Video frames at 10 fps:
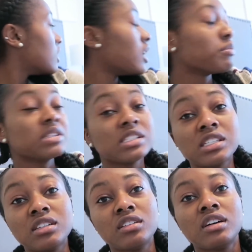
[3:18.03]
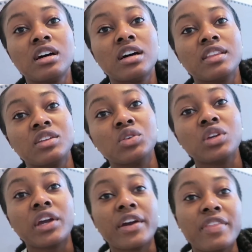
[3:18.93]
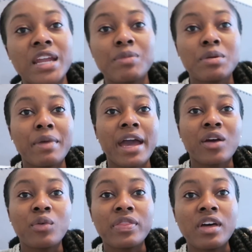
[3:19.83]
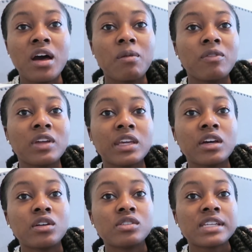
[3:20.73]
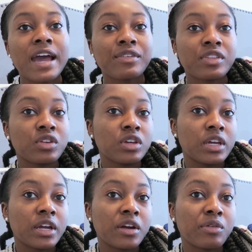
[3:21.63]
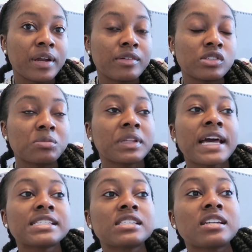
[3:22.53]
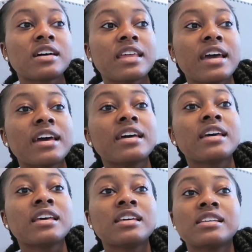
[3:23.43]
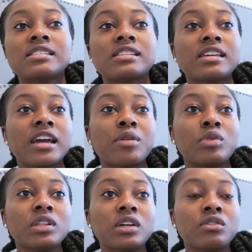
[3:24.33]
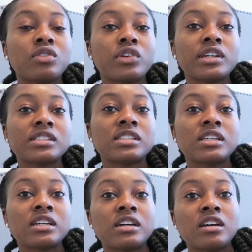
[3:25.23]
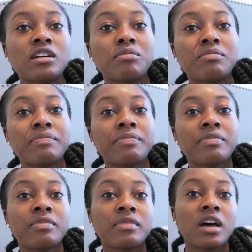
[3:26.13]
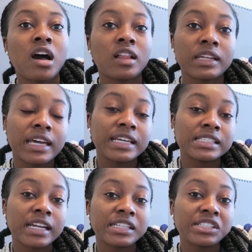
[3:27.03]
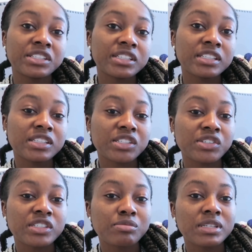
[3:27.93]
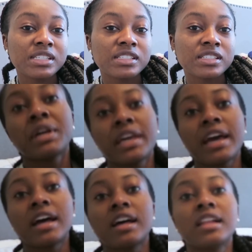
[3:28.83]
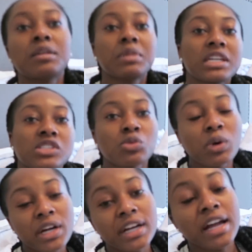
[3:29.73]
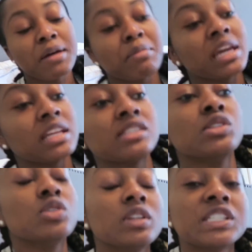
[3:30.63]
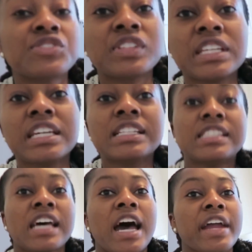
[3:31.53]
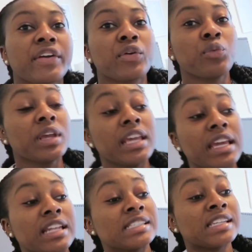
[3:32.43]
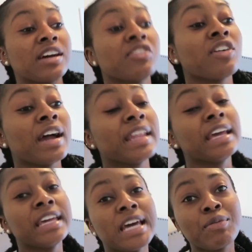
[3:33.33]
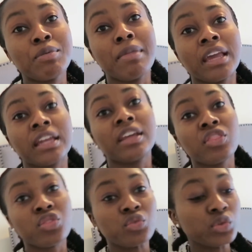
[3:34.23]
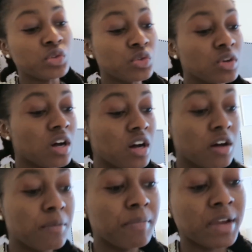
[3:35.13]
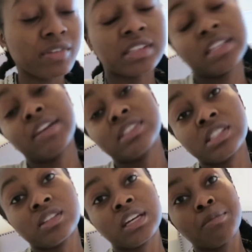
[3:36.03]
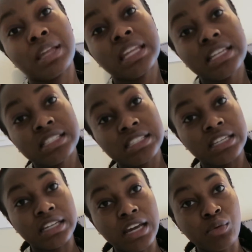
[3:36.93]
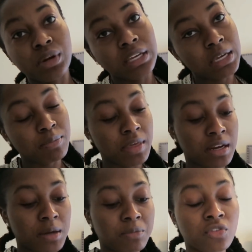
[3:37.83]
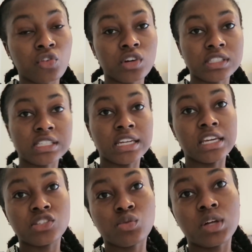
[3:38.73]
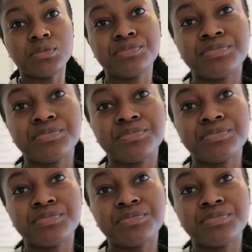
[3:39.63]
up until uh, the new year then I'll be back with um, videos after the new year when I resume classes and all that so yeah I'm really looking forward to um, the holidays in Nigeria this Christmas yeah let me get to work I made a to-do list for the entire week and it's now Friday and I've been making it through um, every every single thing on my list and I want to keep that up for today as well